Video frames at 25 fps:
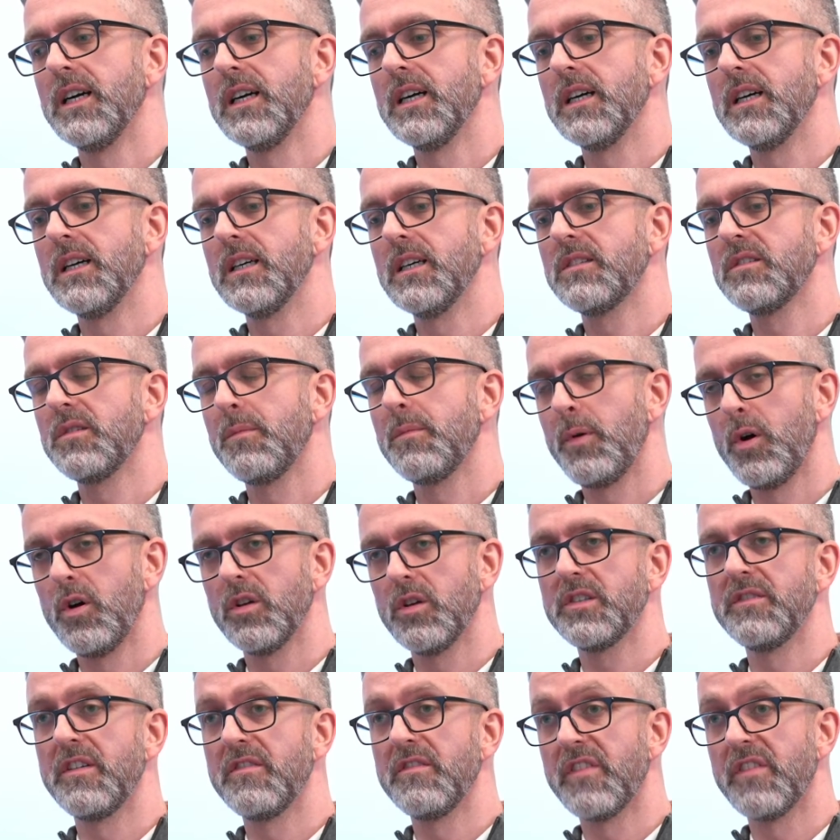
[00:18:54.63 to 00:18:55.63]

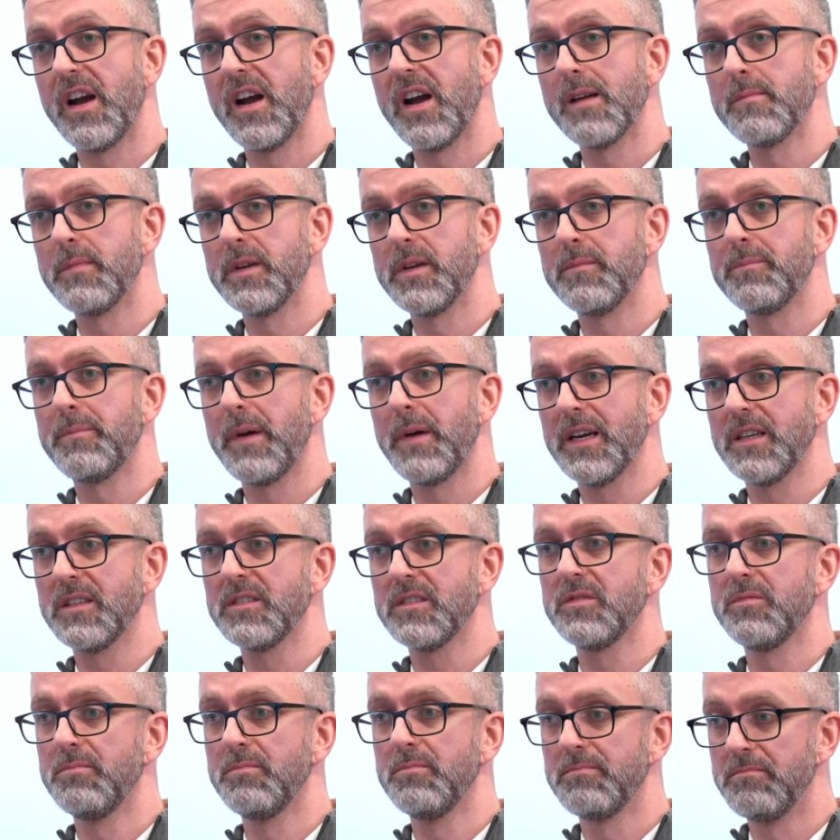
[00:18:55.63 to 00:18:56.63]
supportive environment.
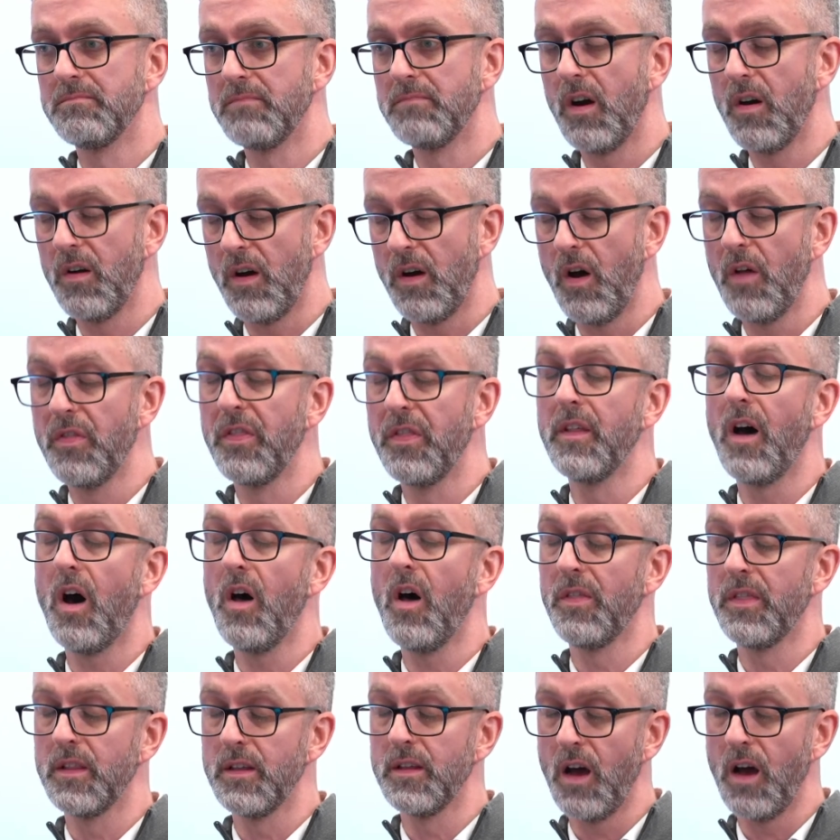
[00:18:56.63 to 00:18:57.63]
Banks,
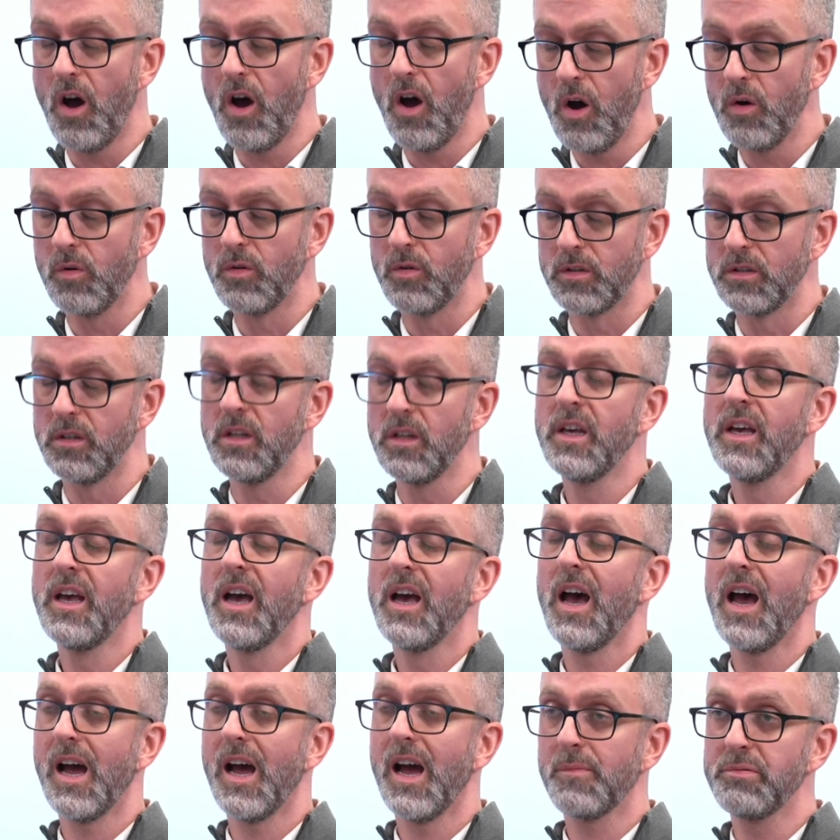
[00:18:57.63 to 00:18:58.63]
on the whole,
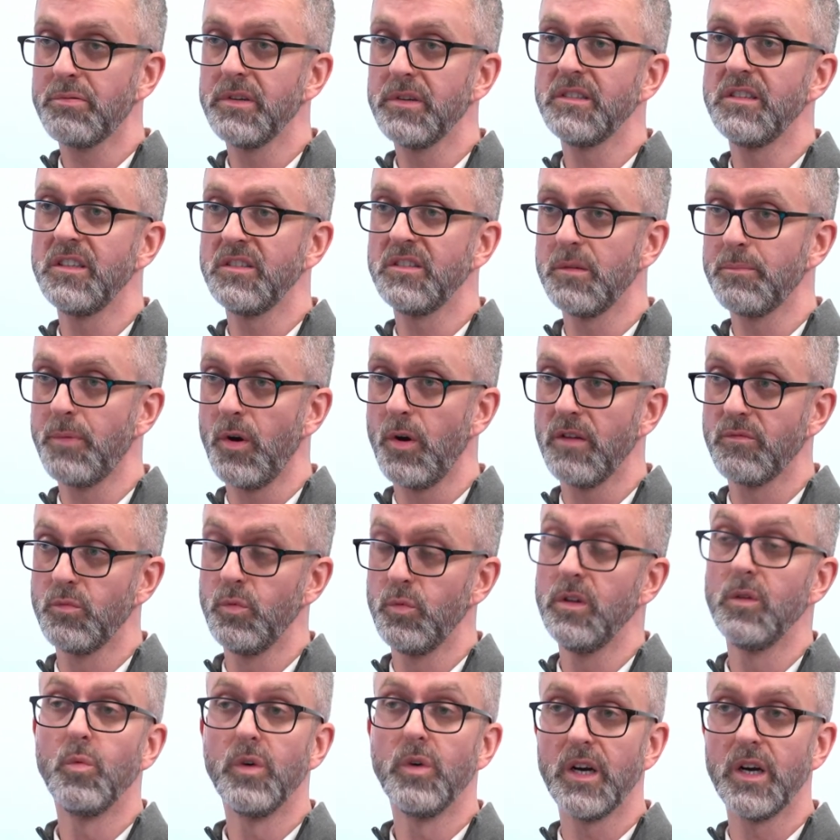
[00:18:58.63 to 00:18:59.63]
are pretty supportive.
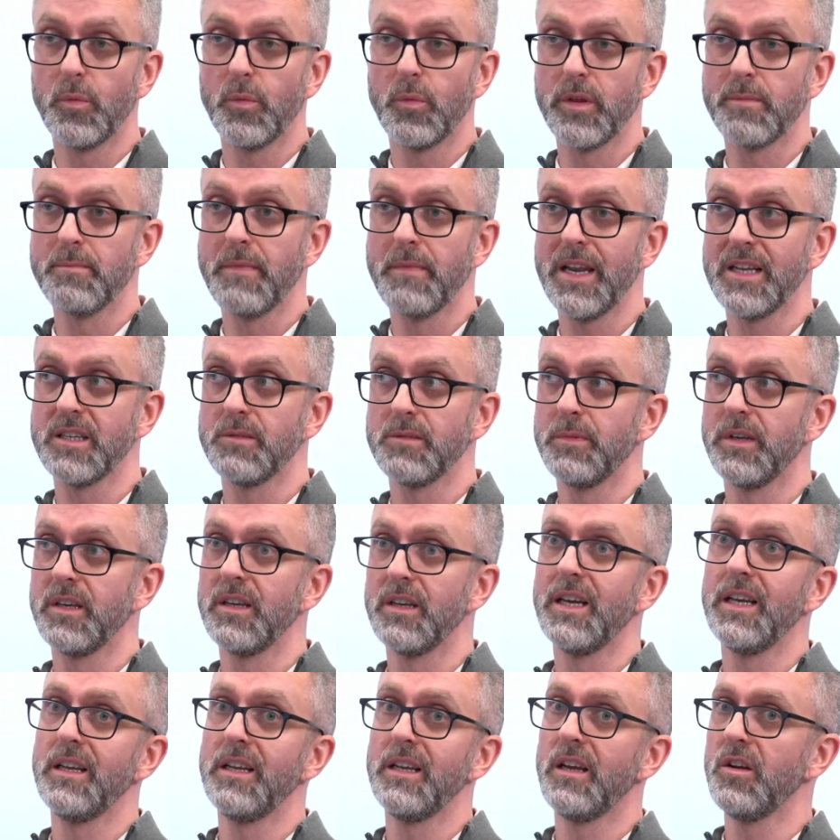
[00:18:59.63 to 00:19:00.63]
Will work with management
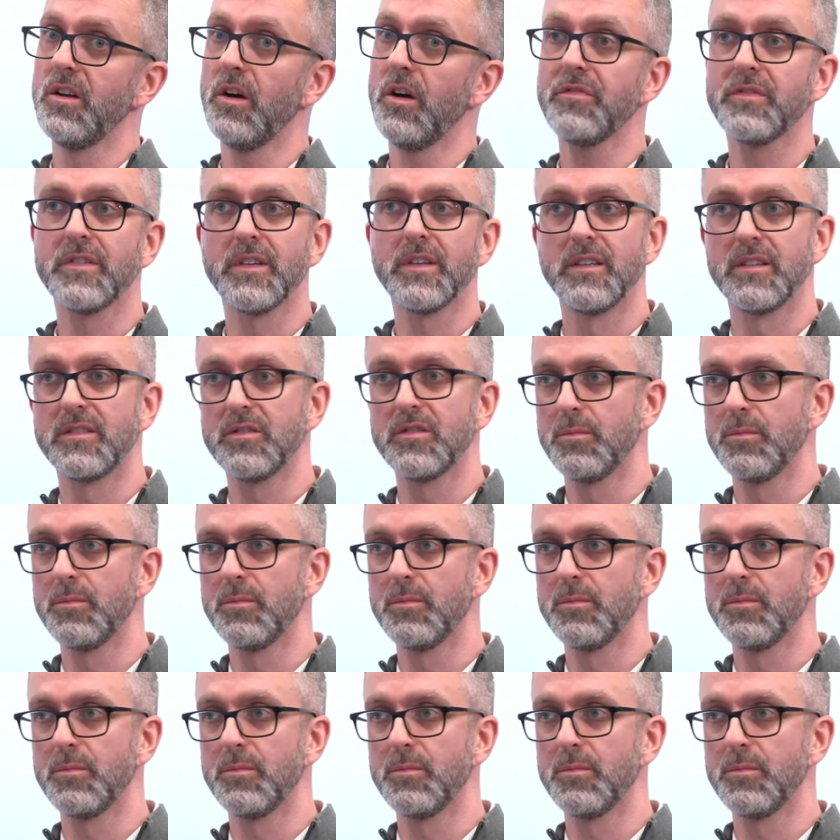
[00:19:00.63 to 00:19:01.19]
in often, some